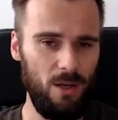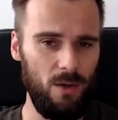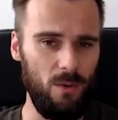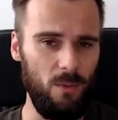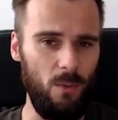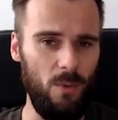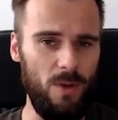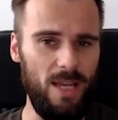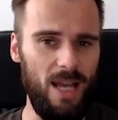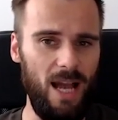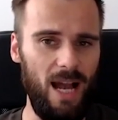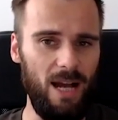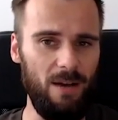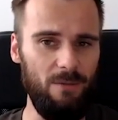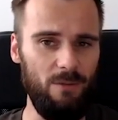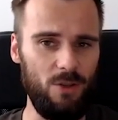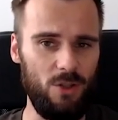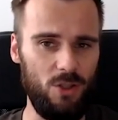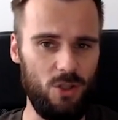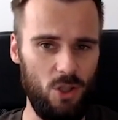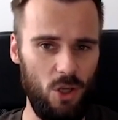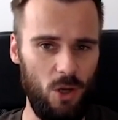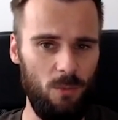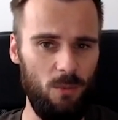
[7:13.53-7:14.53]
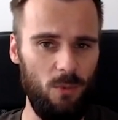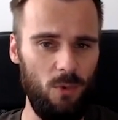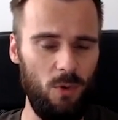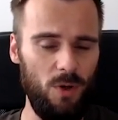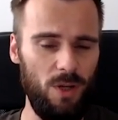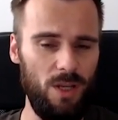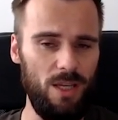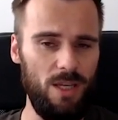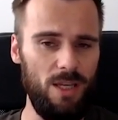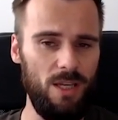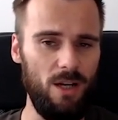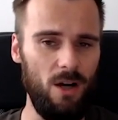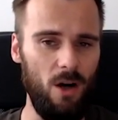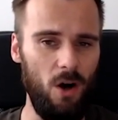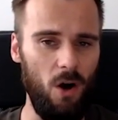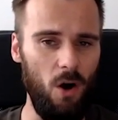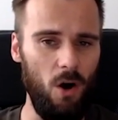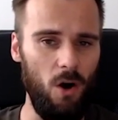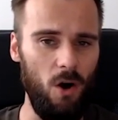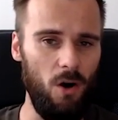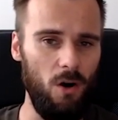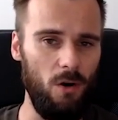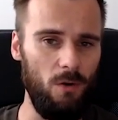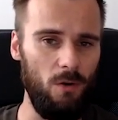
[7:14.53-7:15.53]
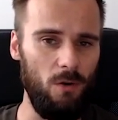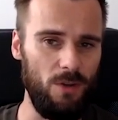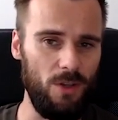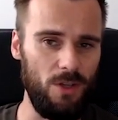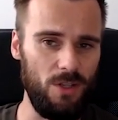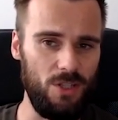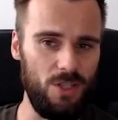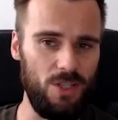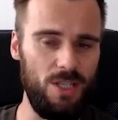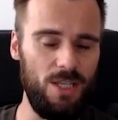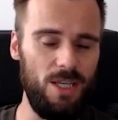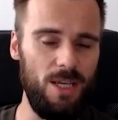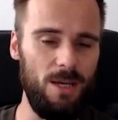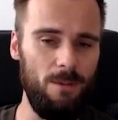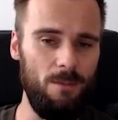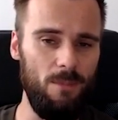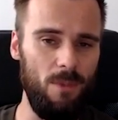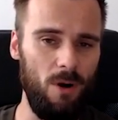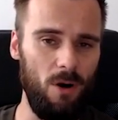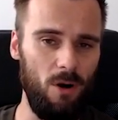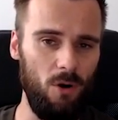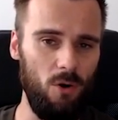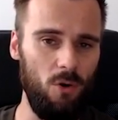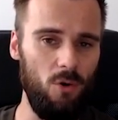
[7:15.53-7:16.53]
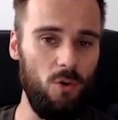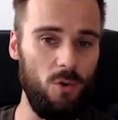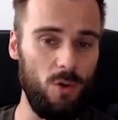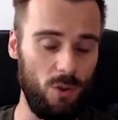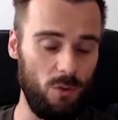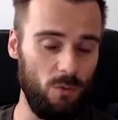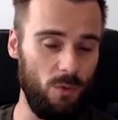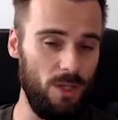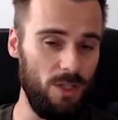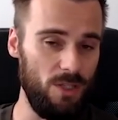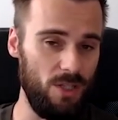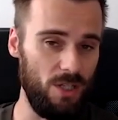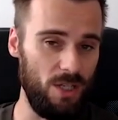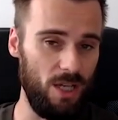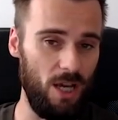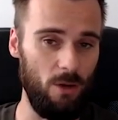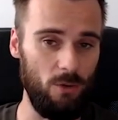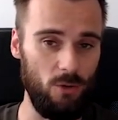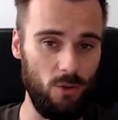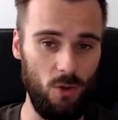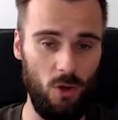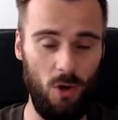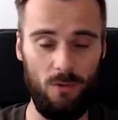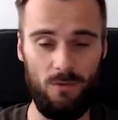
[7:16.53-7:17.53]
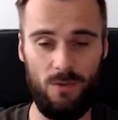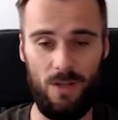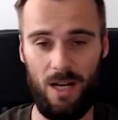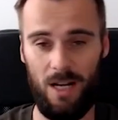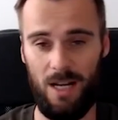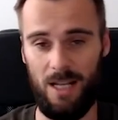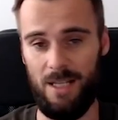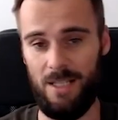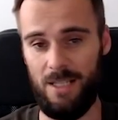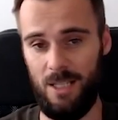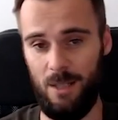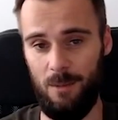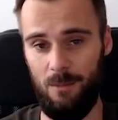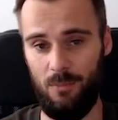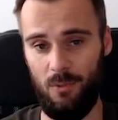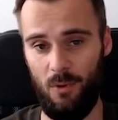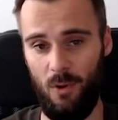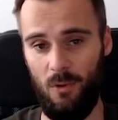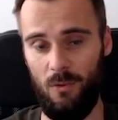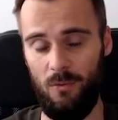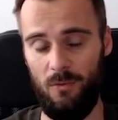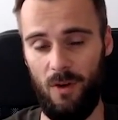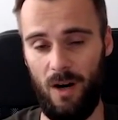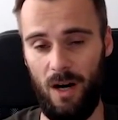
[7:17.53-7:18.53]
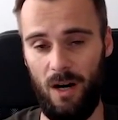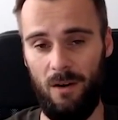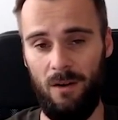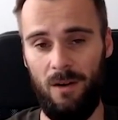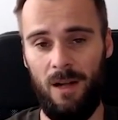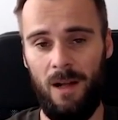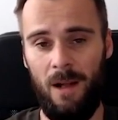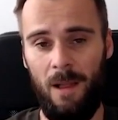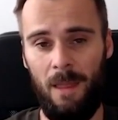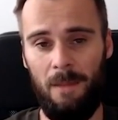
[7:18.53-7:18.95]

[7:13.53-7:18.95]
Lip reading: We have a summary of the CMO who are reaching out to, of their LinkedIn profile.